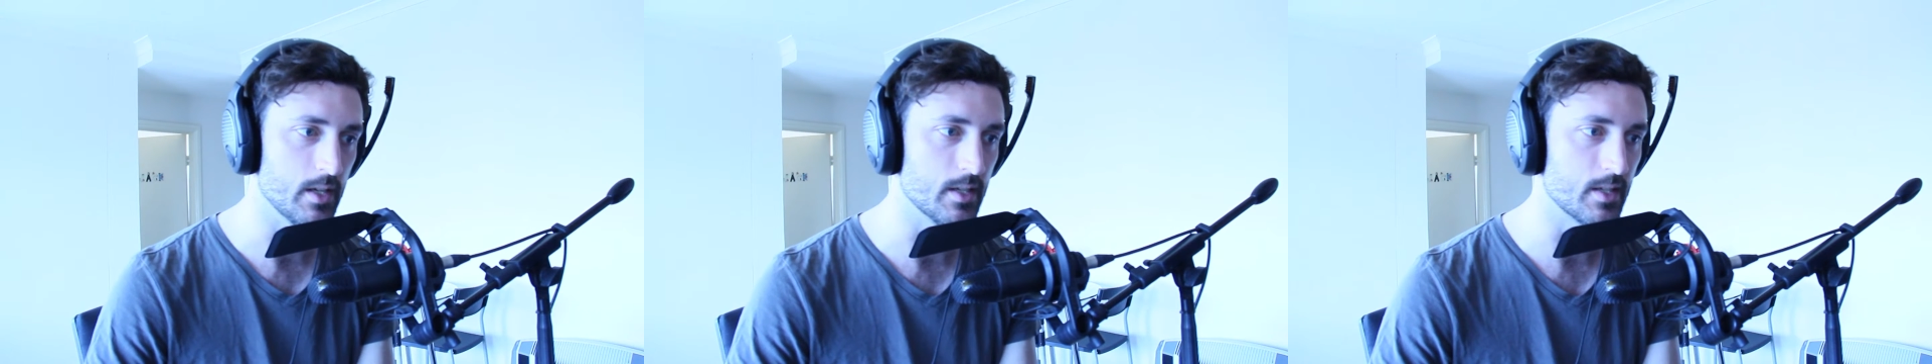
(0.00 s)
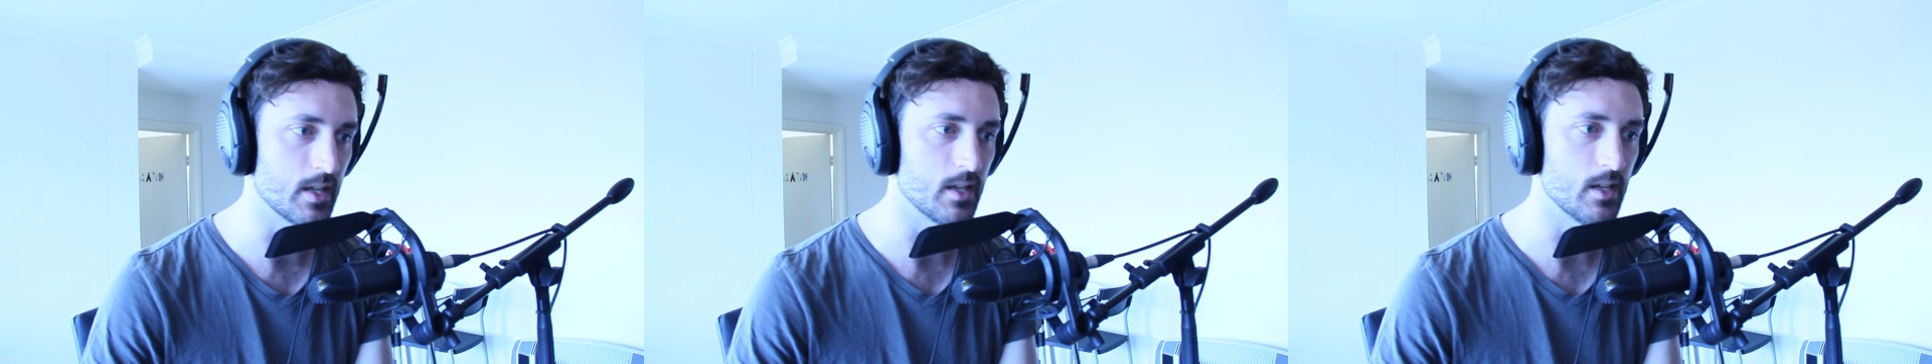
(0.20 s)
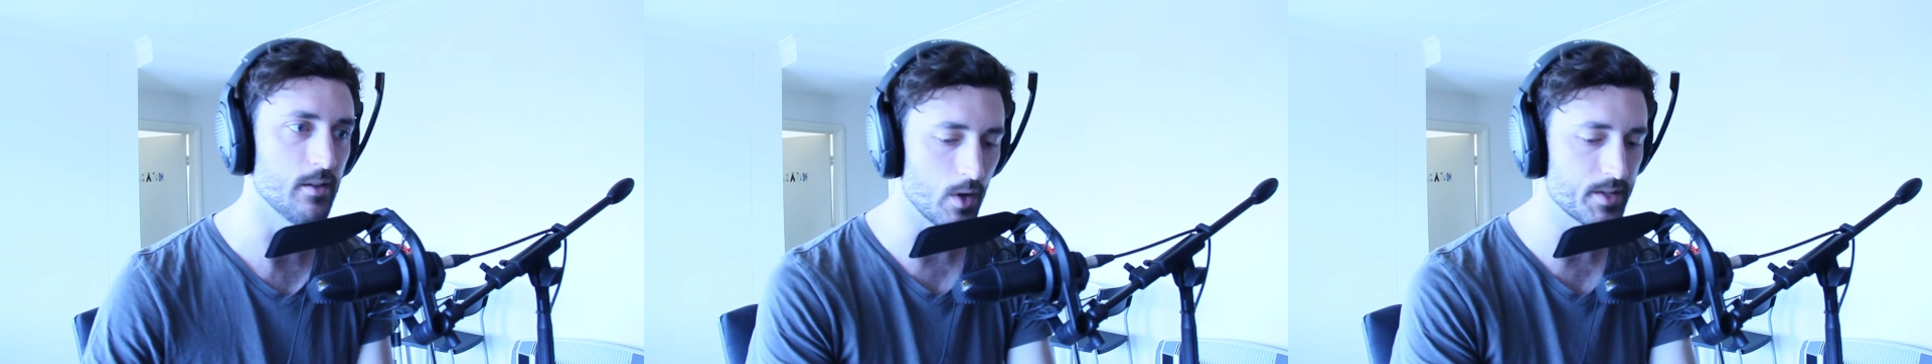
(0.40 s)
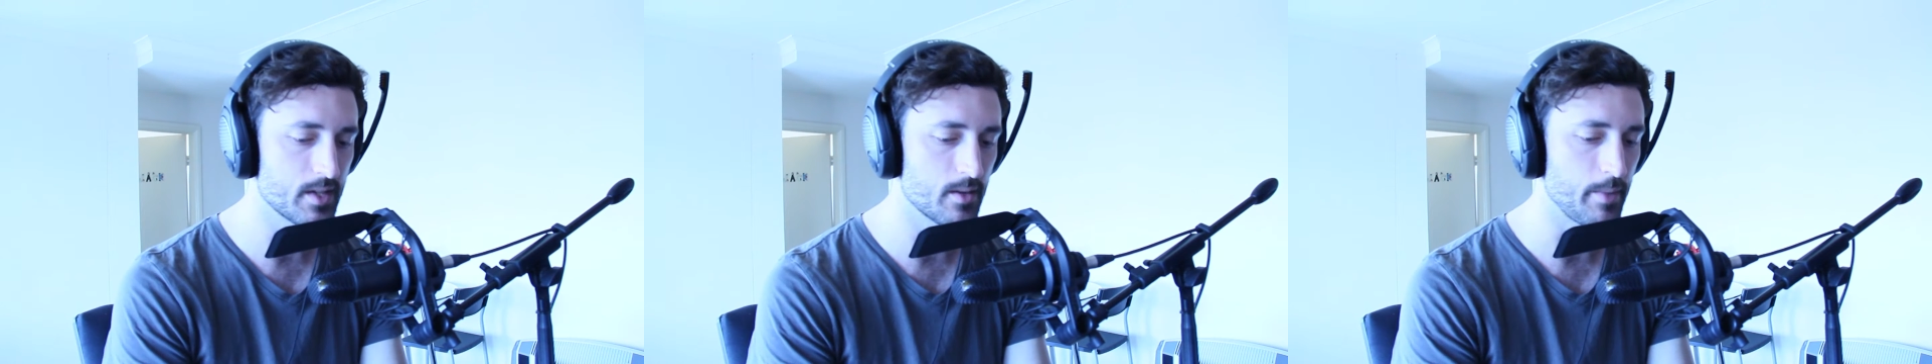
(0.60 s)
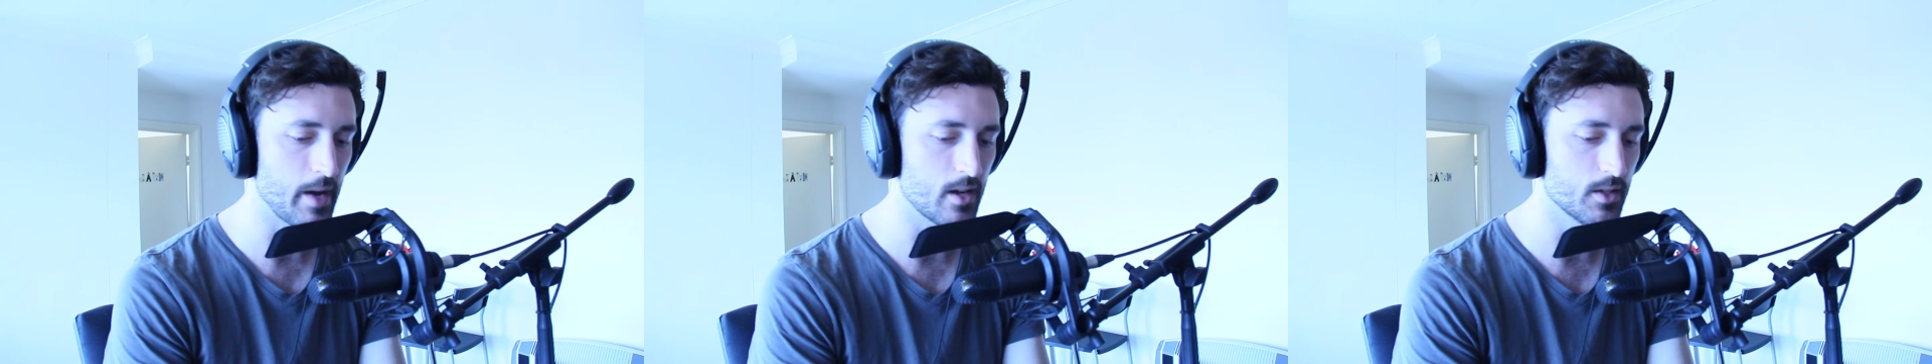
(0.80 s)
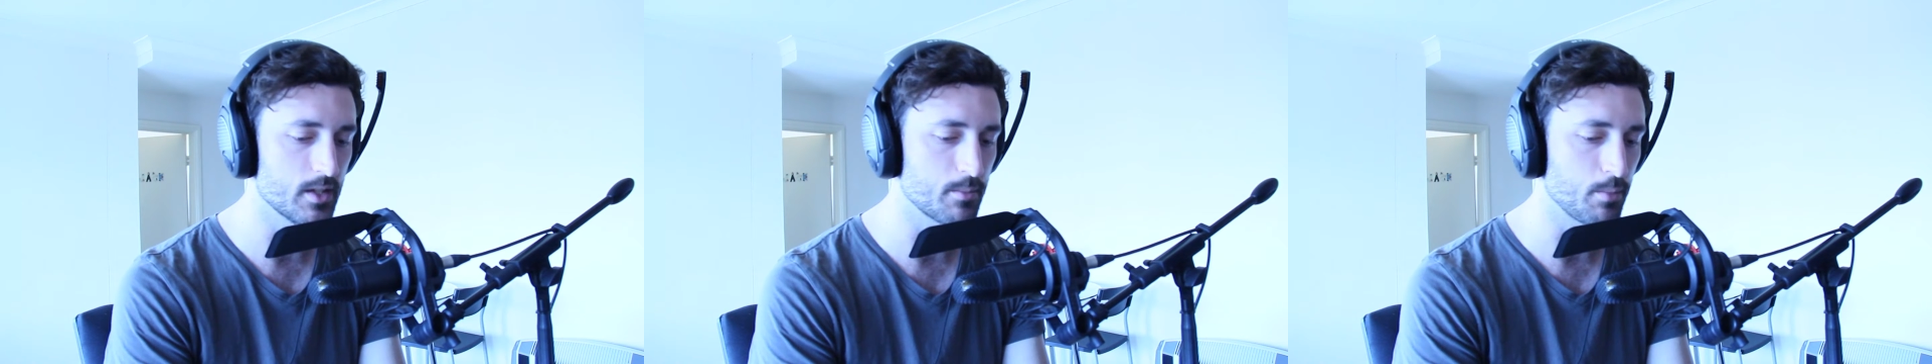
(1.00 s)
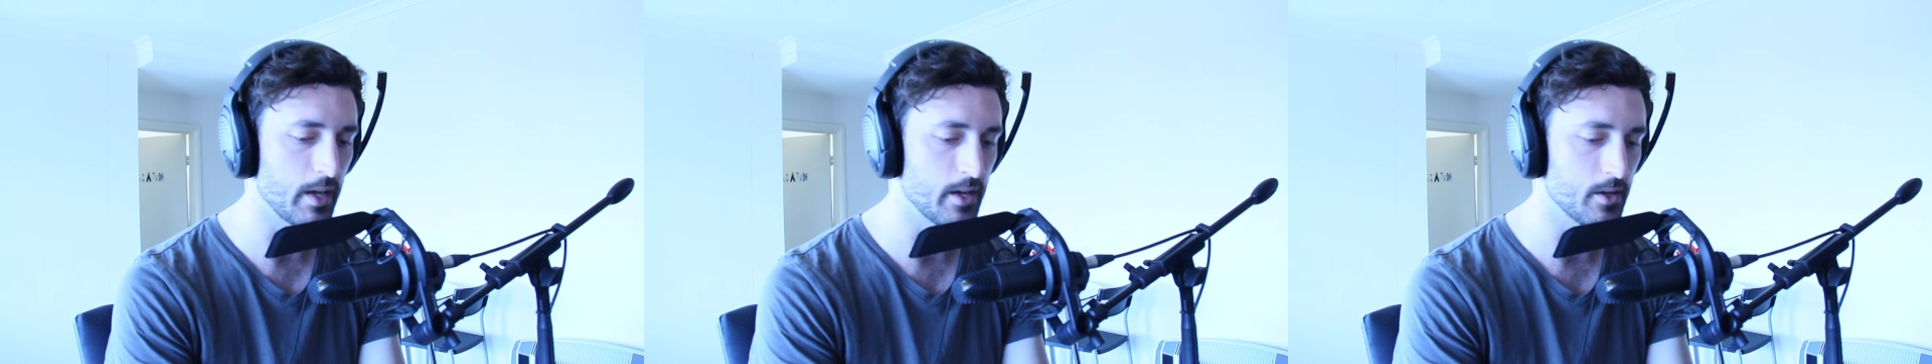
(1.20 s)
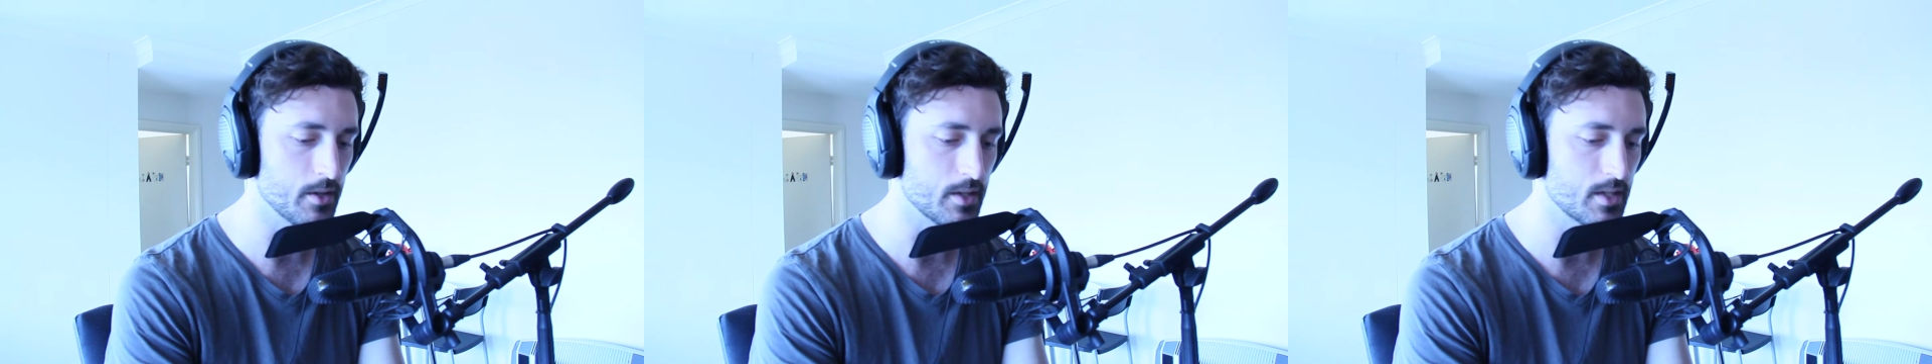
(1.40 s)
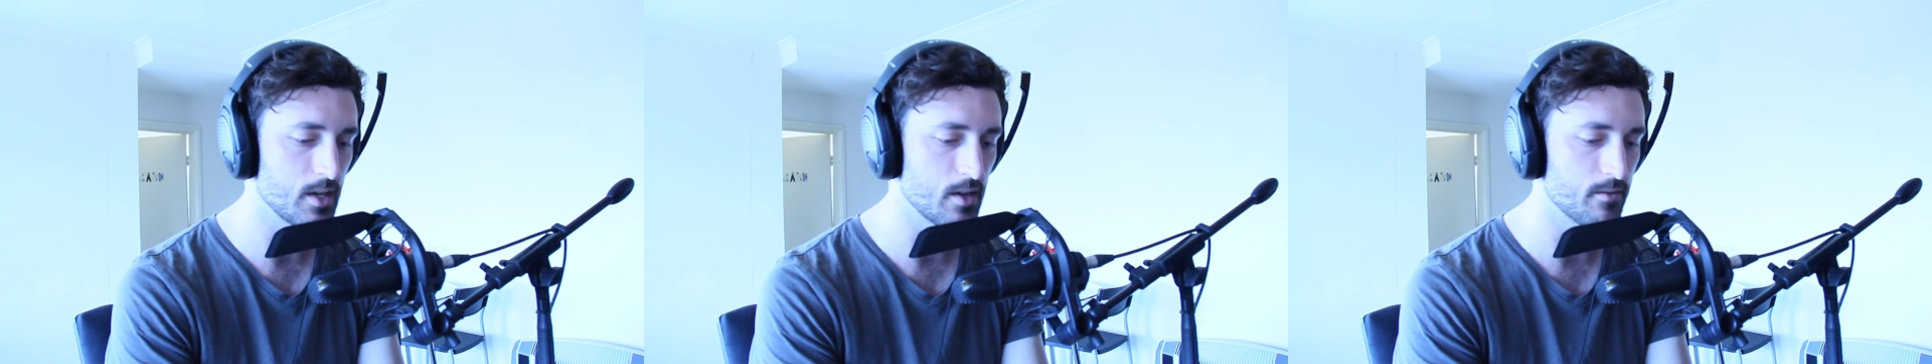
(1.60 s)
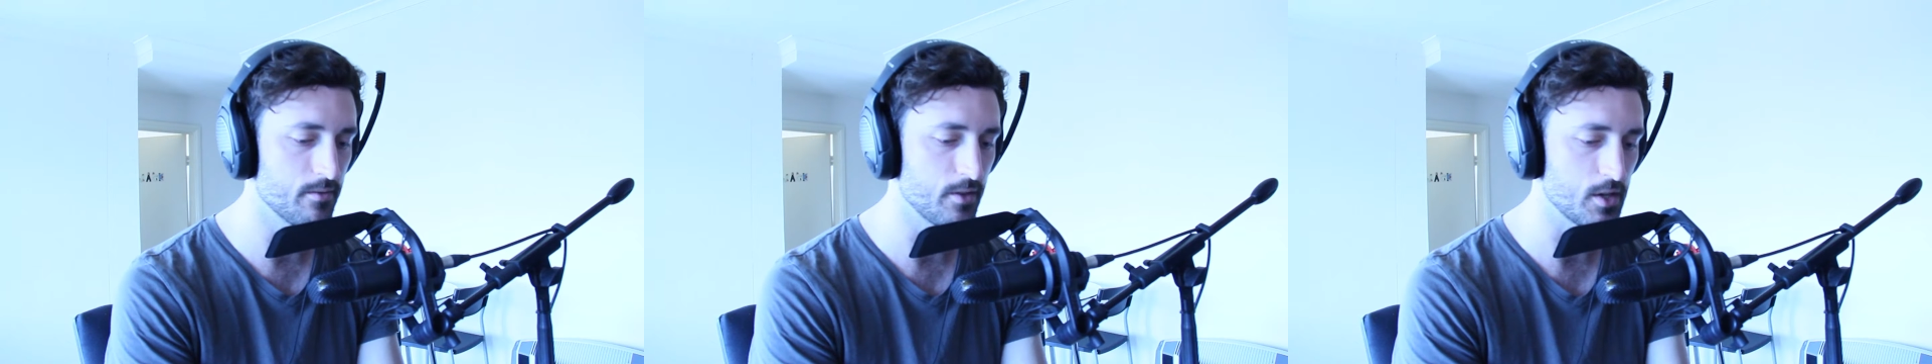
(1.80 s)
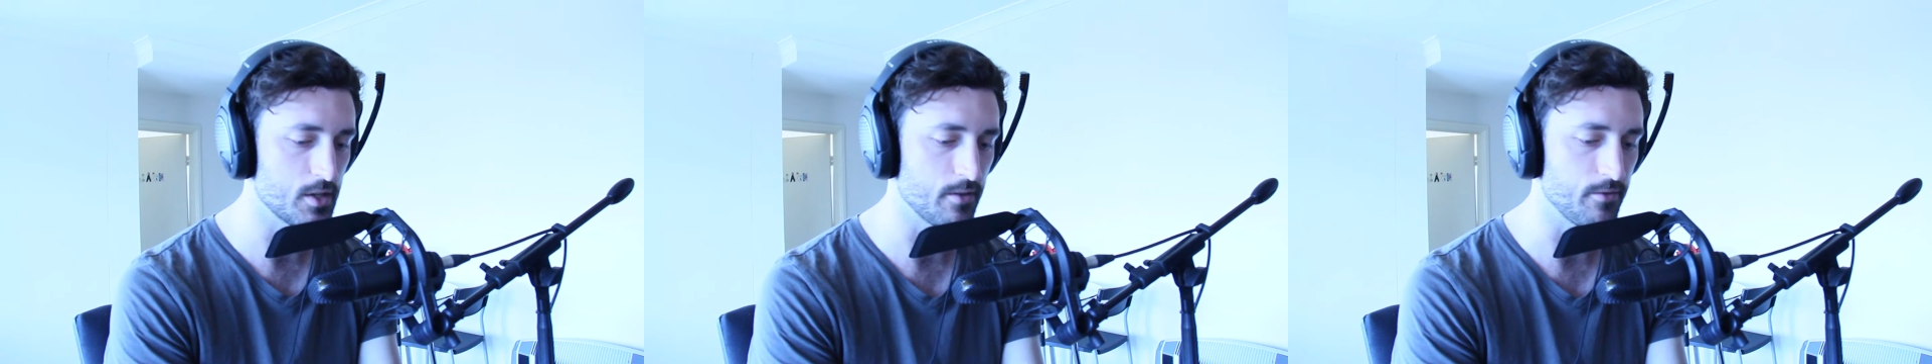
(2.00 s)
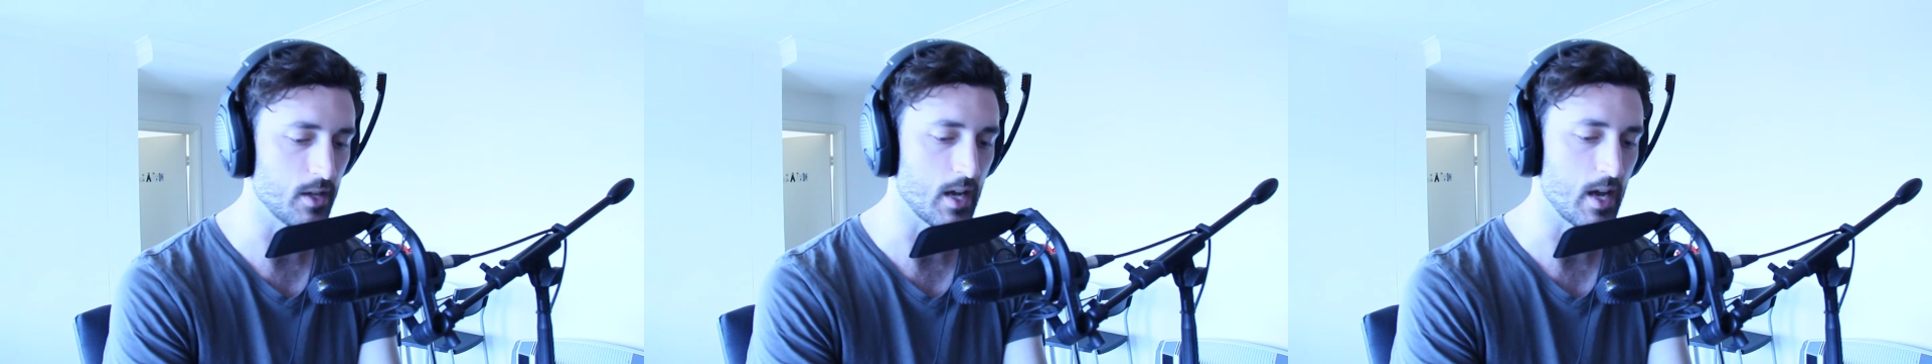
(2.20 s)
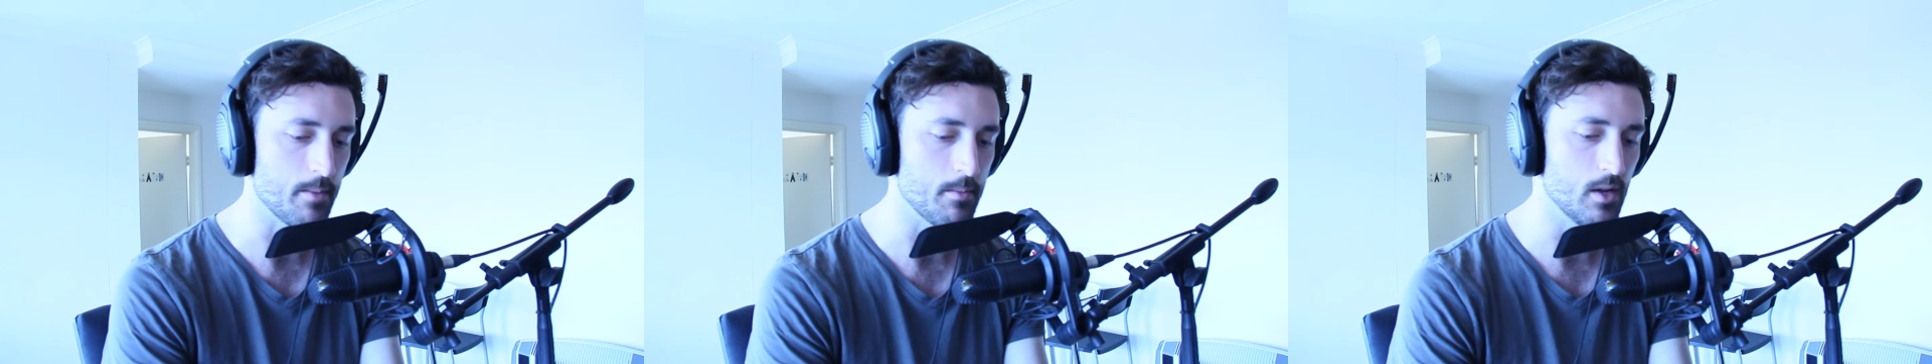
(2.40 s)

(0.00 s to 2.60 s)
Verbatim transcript: is that once a battle is played in a certain version of the game,